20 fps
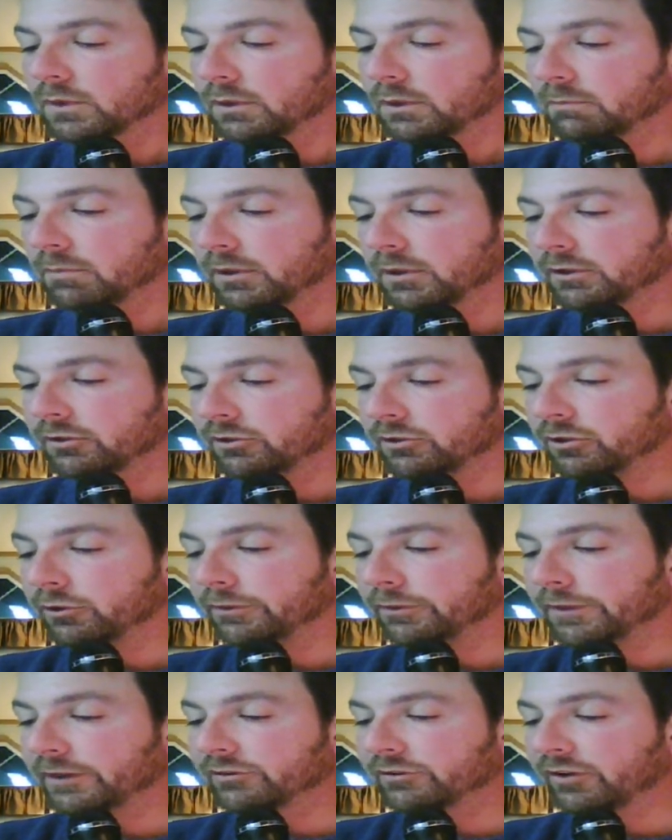But the two
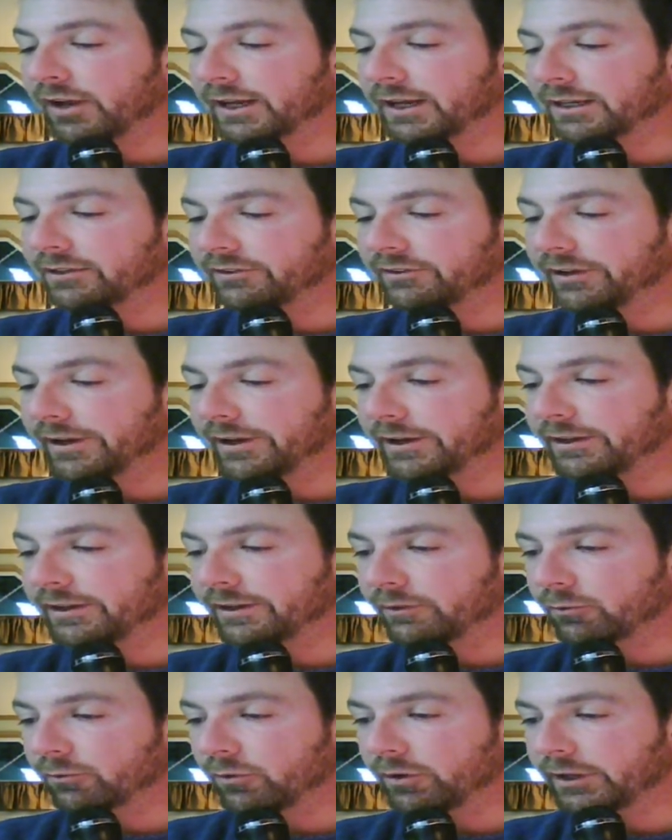things that I can tell you
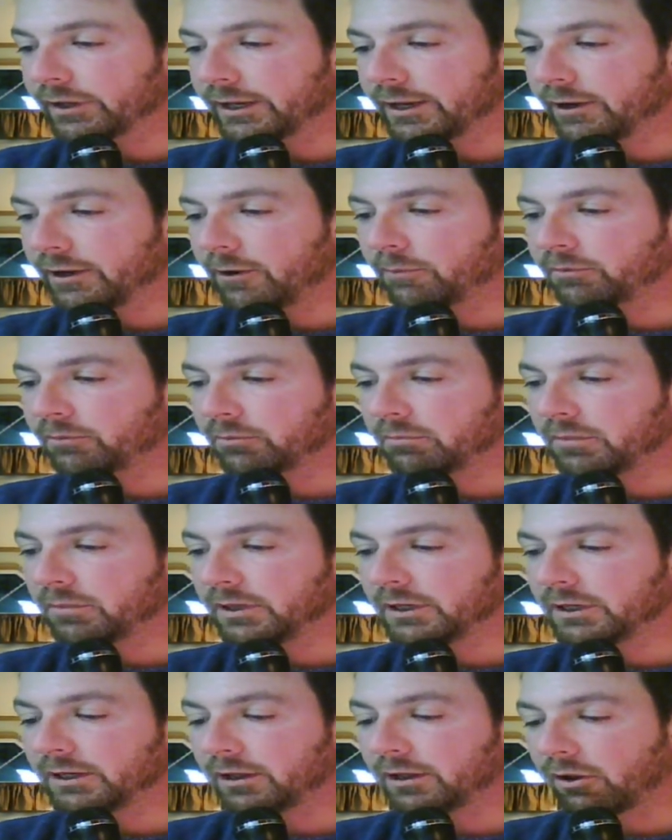that really helped
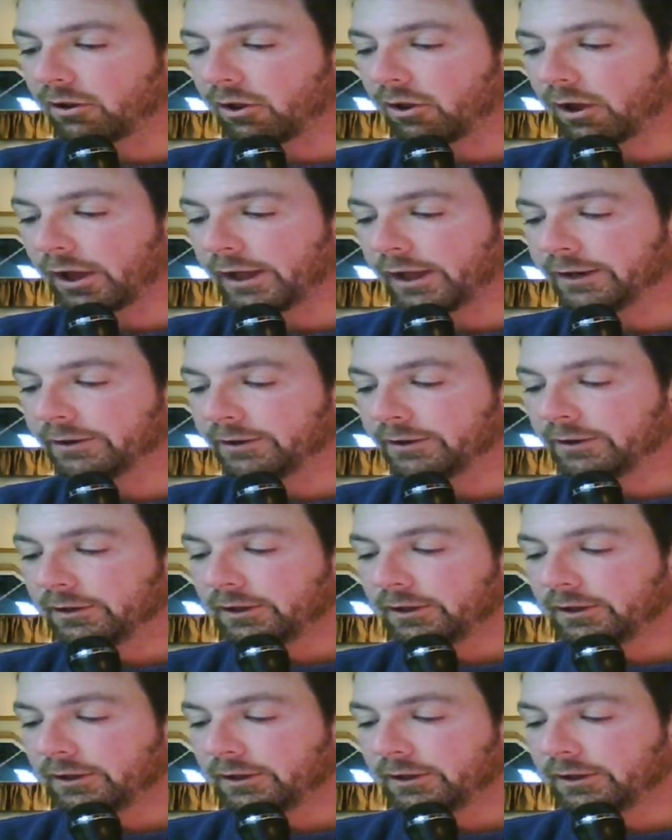me a lot,